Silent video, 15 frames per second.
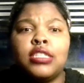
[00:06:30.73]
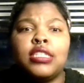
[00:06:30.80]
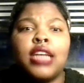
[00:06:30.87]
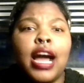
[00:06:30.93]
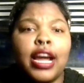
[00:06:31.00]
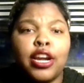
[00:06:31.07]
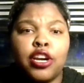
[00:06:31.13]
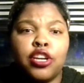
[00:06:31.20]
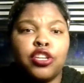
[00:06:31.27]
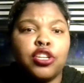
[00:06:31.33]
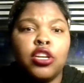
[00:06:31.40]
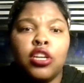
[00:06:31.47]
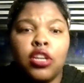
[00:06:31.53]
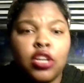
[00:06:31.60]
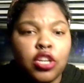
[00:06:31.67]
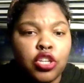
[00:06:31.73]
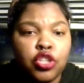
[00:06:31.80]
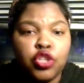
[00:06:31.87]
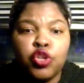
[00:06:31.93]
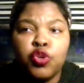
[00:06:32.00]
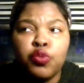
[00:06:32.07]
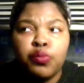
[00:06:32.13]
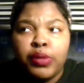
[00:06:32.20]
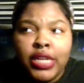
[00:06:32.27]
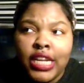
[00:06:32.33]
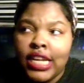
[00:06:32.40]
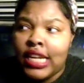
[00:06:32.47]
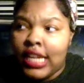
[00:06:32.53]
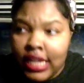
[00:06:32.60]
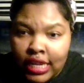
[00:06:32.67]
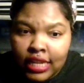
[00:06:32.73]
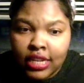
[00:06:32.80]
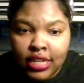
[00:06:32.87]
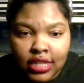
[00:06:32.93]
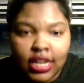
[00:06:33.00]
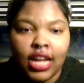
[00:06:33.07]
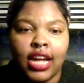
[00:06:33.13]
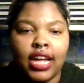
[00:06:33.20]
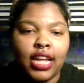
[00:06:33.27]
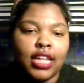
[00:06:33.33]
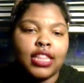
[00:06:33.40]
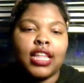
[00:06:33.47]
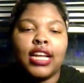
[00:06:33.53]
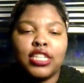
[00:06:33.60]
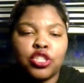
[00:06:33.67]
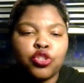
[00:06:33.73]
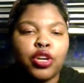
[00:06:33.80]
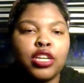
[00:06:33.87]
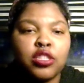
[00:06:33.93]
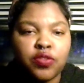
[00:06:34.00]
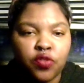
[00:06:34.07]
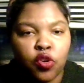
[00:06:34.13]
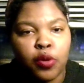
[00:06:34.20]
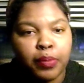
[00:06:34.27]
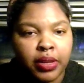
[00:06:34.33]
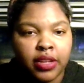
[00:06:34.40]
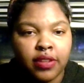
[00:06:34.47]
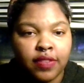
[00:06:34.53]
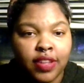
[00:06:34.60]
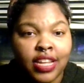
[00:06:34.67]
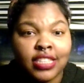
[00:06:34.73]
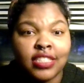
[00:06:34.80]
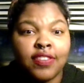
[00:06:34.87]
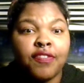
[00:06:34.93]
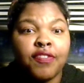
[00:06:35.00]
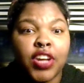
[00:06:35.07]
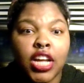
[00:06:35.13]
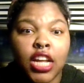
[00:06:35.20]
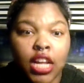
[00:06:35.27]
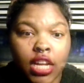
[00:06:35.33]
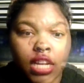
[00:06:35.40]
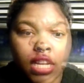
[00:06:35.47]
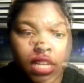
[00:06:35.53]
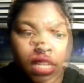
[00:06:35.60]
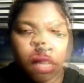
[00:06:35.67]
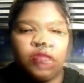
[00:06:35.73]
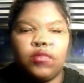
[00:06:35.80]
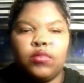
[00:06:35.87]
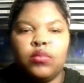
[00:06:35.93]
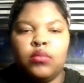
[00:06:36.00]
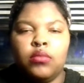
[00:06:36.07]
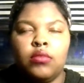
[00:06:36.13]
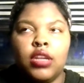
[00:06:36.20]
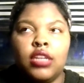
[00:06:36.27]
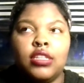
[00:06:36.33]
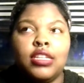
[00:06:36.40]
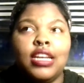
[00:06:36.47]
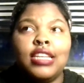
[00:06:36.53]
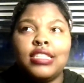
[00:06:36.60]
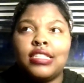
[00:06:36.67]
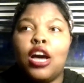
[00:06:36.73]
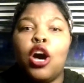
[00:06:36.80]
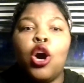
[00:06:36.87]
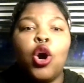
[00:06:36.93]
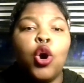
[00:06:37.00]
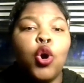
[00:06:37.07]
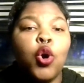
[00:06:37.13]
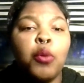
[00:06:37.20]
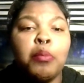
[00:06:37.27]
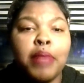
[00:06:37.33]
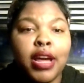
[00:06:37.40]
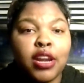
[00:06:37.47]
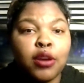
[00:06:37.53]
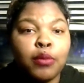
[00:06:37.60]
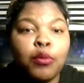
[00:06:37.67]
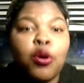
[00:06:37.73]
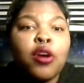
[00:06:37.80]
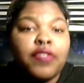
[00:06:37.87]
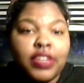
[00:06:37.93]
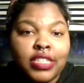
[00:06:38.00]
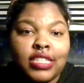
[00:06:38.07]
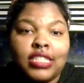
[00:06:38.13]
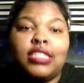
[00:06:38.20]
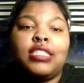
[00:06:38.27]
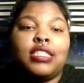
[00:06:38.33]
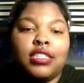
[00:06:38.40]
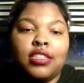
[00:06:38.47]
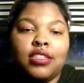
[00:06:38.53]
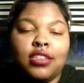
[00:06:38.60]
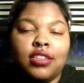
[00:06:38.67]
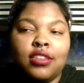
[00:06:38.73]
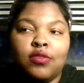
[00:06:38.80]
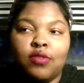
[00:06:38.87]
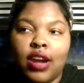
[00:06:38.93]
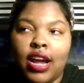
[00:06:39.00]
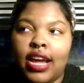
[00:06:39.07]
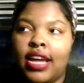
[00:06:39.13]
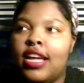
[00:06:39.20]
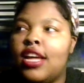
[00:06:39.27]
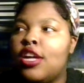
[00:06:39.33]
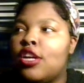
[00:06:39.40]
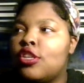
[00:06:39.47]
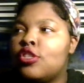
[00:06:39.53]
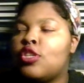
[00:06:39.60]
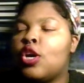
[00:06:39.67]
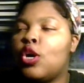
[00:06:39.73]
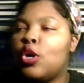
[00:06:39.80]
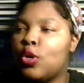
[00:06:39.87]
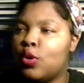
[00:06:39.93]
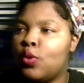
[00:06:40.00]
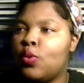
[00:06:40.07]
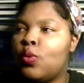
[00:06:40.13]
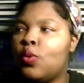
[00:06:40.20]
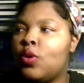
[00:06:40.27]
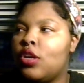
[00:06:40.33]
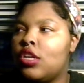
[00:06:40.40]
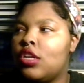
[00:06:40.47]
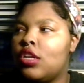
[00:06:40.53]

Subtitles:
an entire new being. Like, that's transformative as fuck. That's a whole metamorphosis, right? So